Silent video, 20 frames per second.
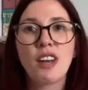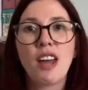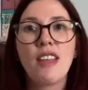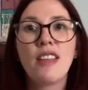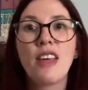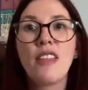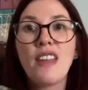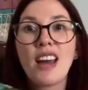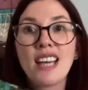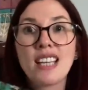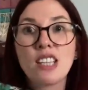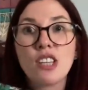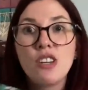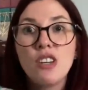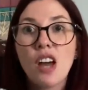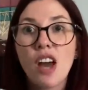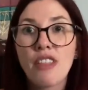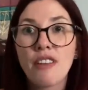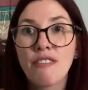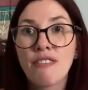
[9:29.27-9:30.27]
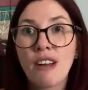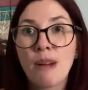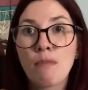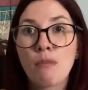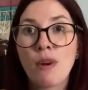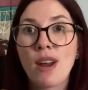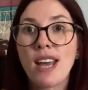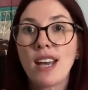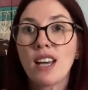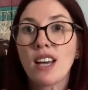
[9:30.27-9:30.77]
And then that is another
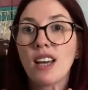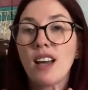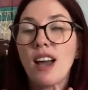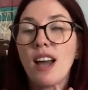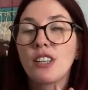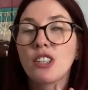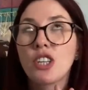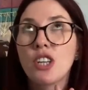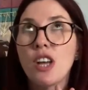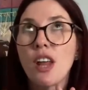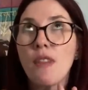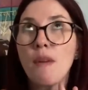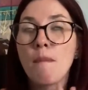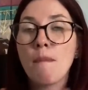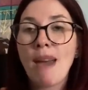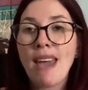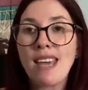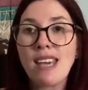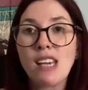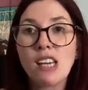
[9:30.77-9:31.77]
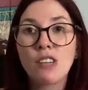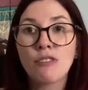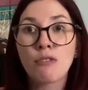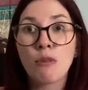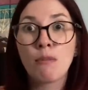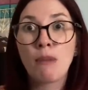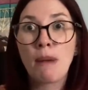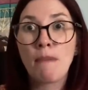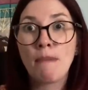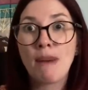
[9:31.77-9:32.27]
fabric and another make
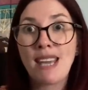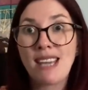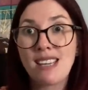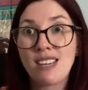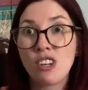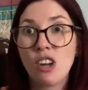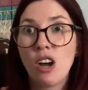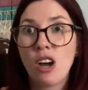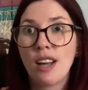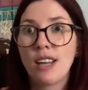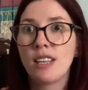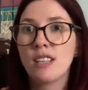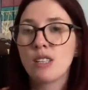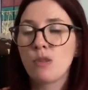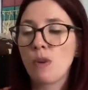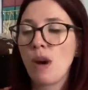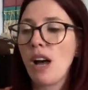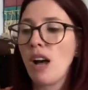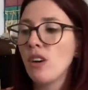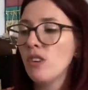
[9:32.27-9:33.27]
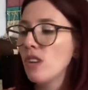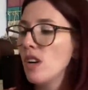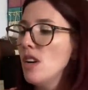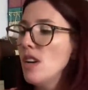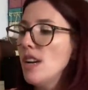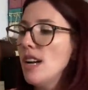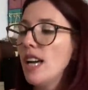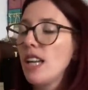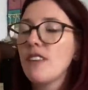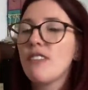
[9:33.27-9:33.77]
from my Make 9 as well.
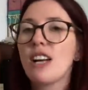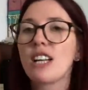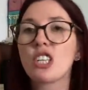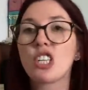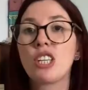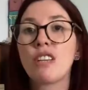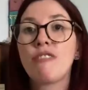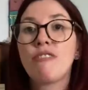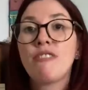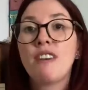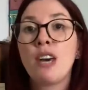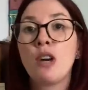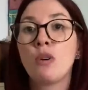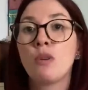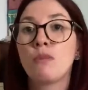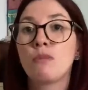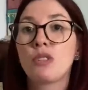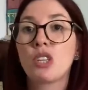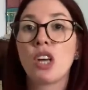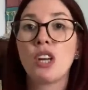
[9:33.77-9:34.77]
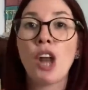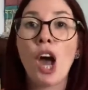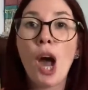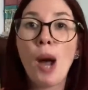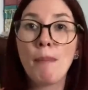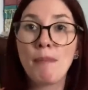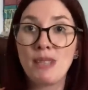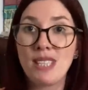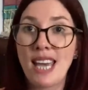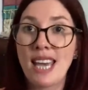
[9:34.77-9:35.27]
And I've actually filmed an
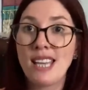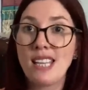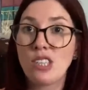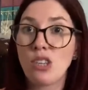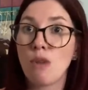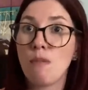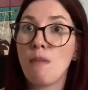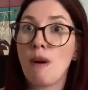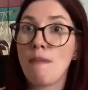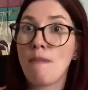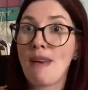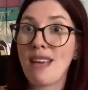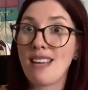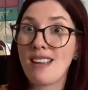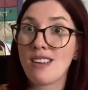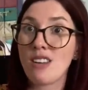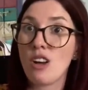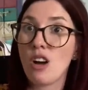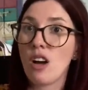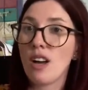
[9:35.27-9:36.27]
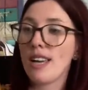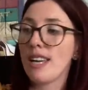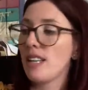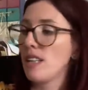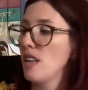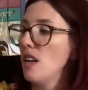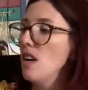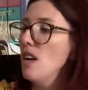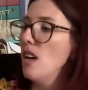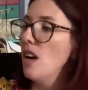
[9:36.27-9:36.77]
update on my Make
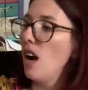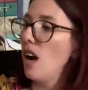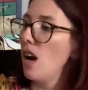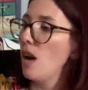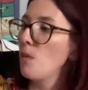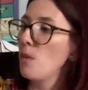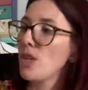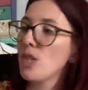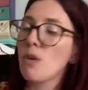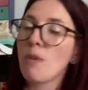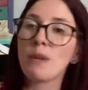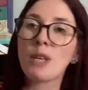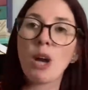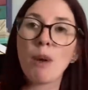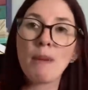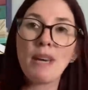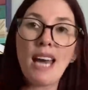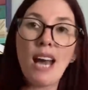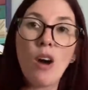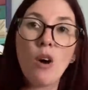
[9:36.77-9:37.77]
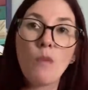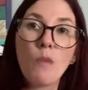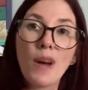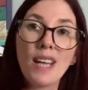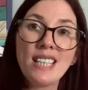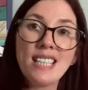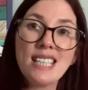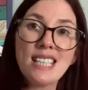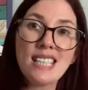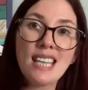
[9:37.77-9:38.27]
9, which will be coming out on
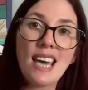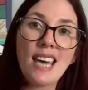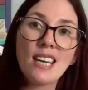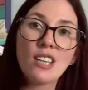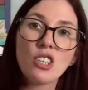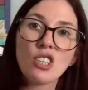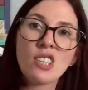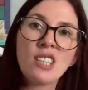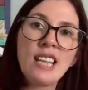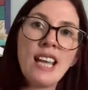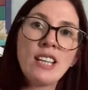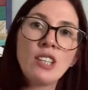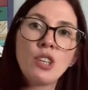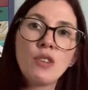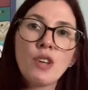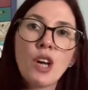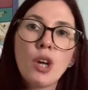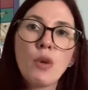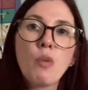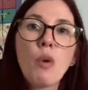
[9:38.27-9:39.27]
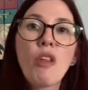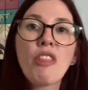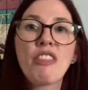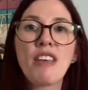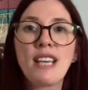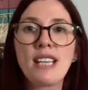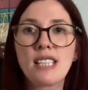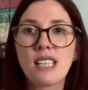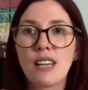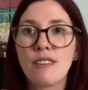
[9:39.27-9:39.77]
Wednesday, just letting you know what
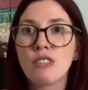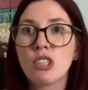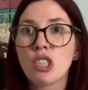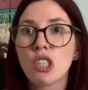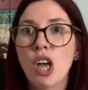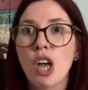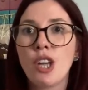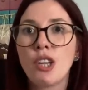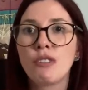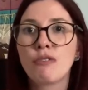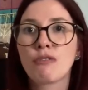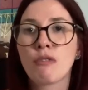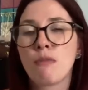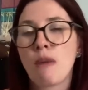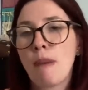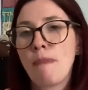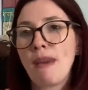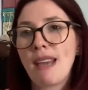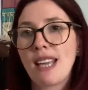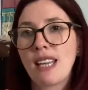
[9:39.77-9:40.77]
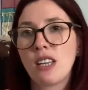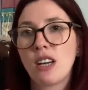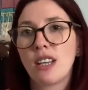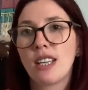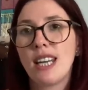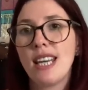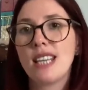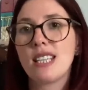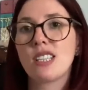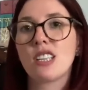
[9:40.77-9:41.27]
things I've sewn from my Make
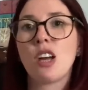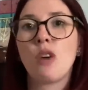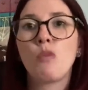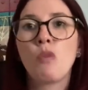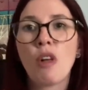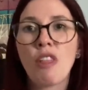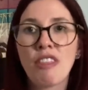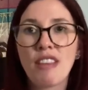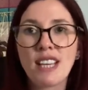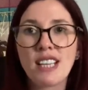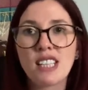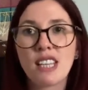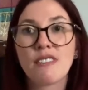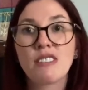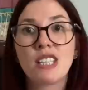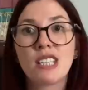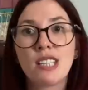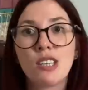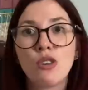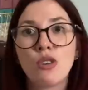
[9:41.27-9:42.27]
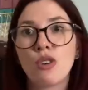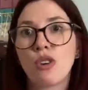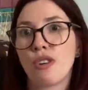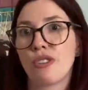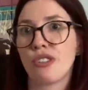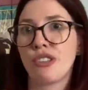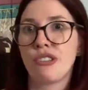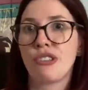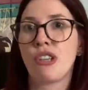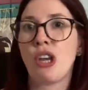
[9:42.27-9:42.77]
9 list and what things I've still
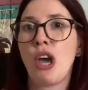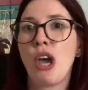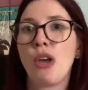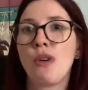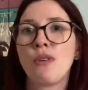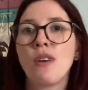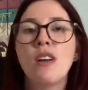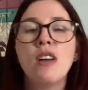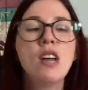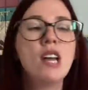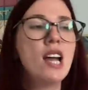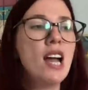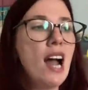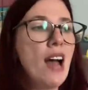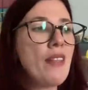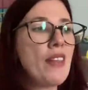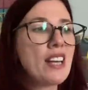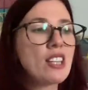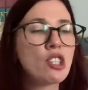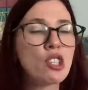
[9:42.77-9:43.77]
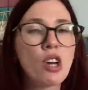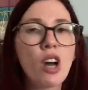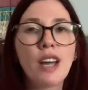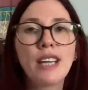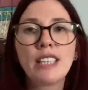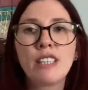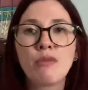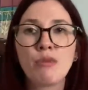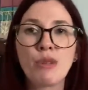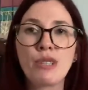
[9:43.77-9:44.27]
got to sew. And that's
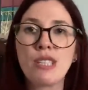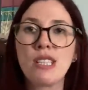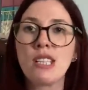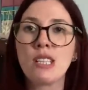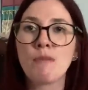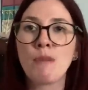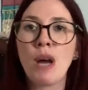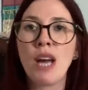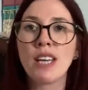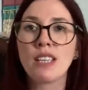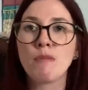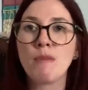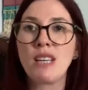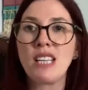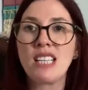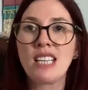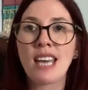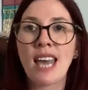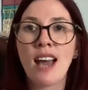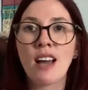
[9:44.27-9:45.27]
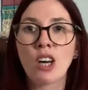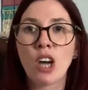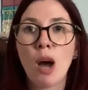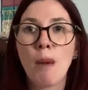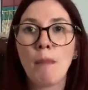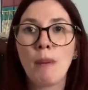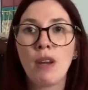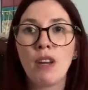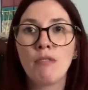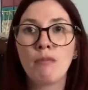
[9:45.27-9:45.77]
kind of what's inspired me to get a
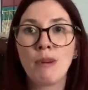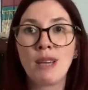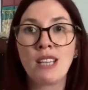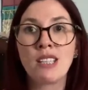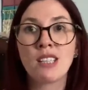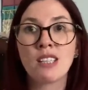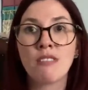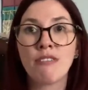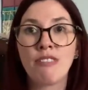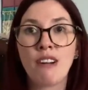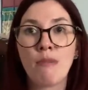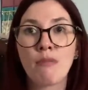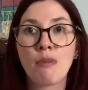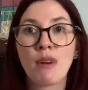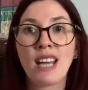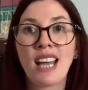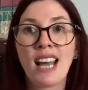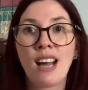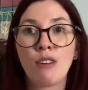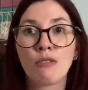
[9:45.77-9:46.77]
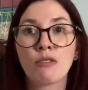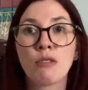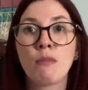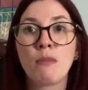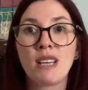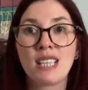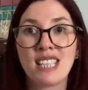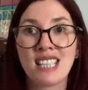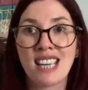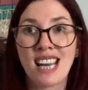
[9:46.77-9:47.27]
couple of pieces of fabric out from
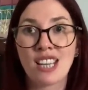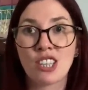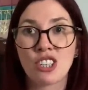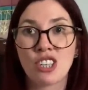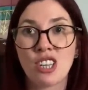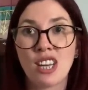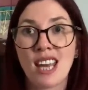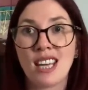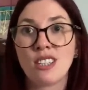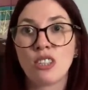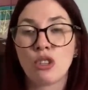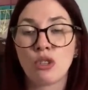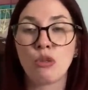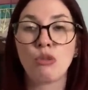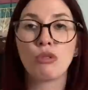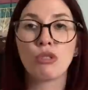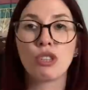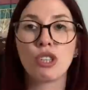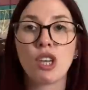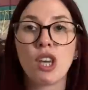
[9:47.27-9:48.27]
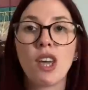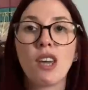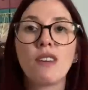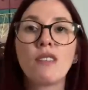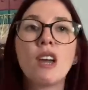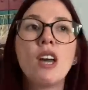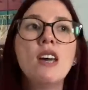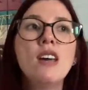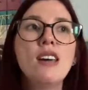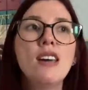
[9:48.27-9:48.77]
my stash today to talk to
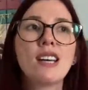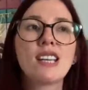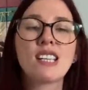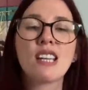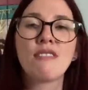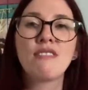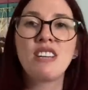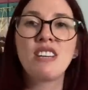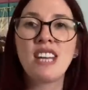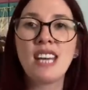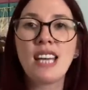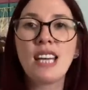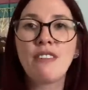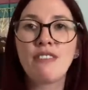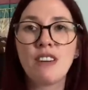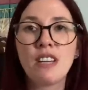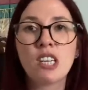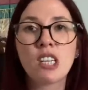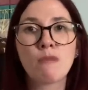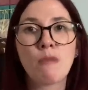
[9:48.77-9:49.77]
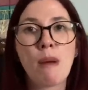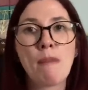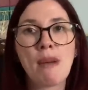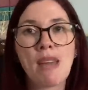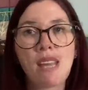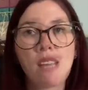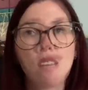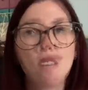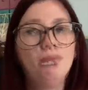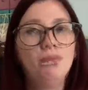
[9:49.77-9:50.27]
you, because I've nearly finished my
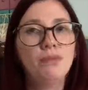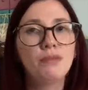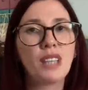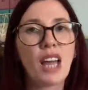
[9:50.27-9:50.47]
Make 9.